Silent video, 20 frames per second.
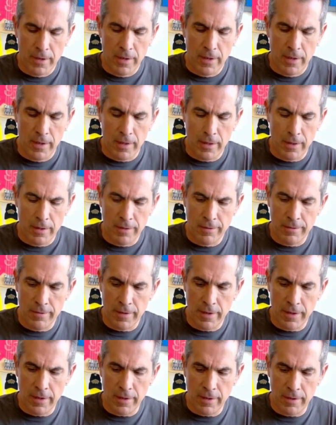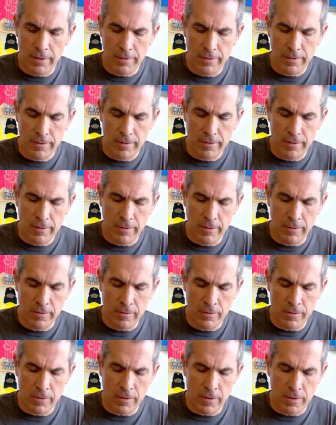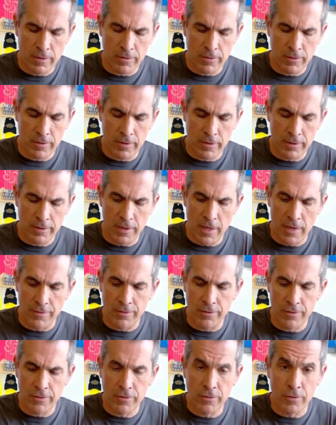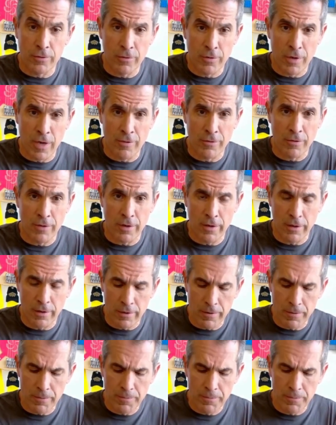In this case, you're also good to have a screwdriver here.